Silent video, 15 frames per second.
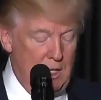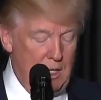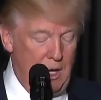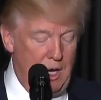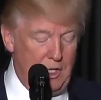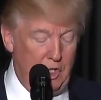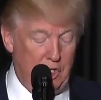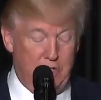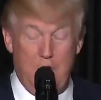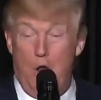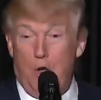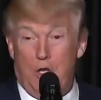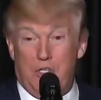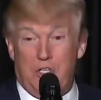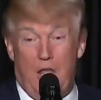I just
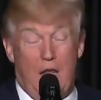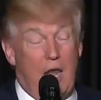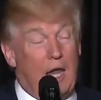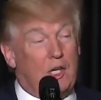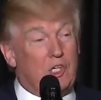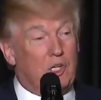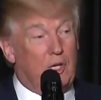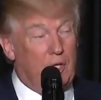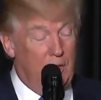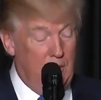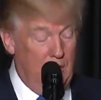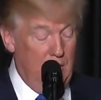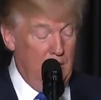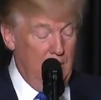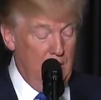noticed that, actually.
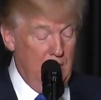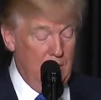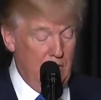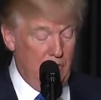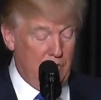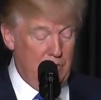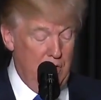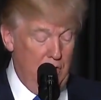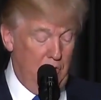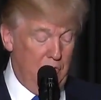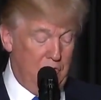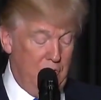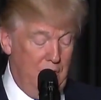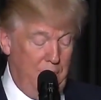Just noticed it.